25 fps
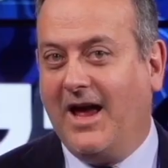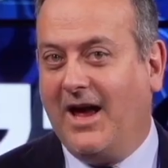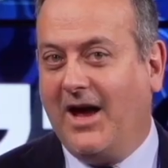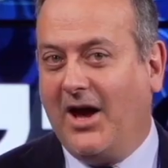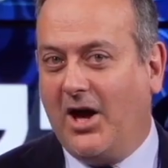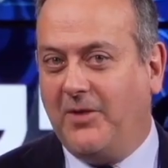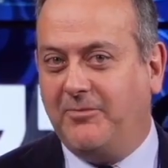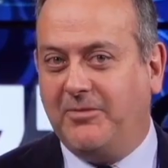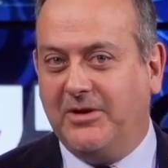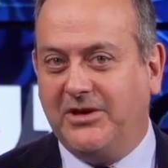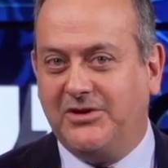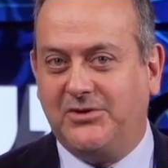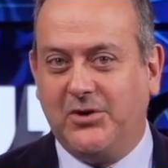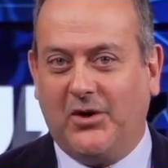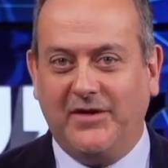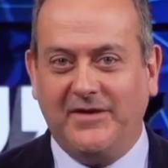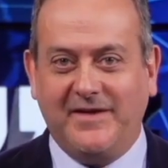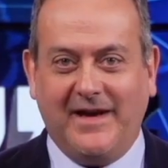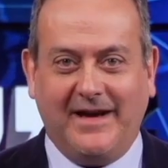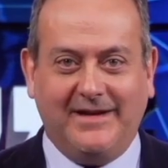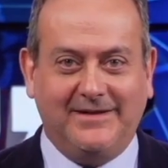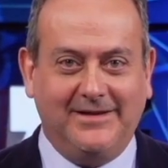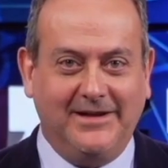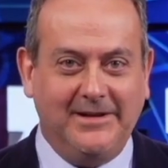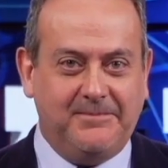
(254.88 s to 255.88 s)
Hope you enjoyed
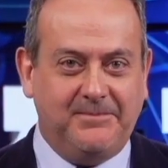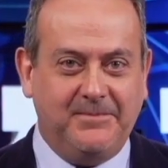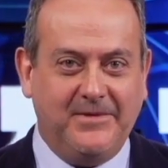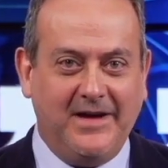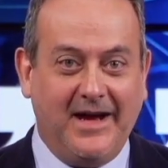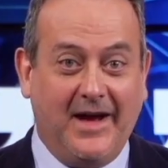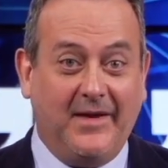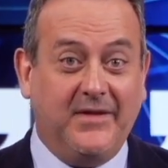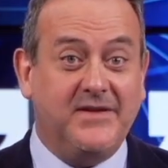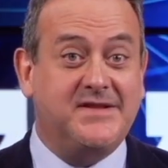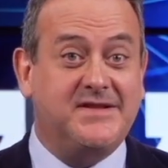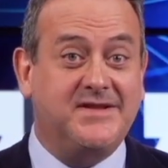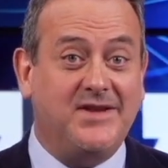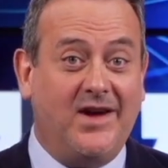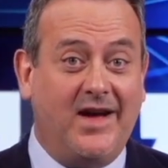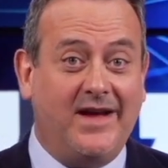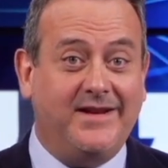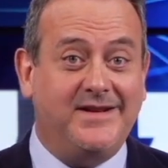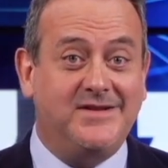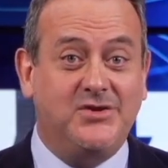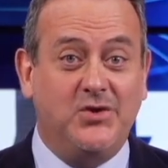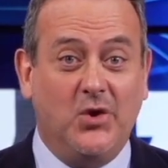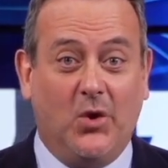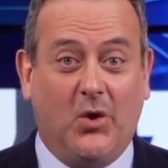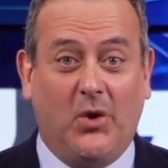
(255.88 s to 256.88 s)
that clip. The Other Side
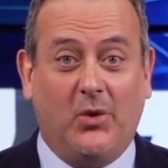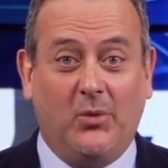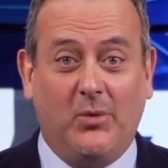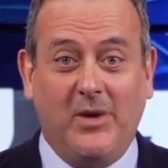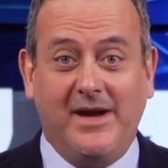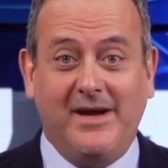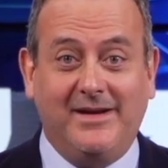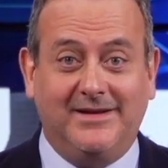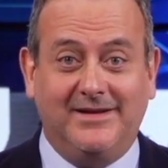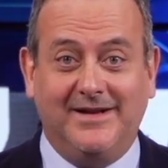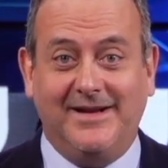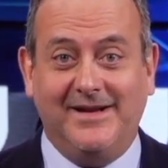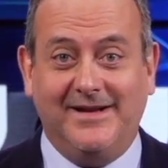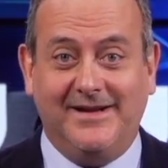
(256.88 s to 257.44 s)
is your weekly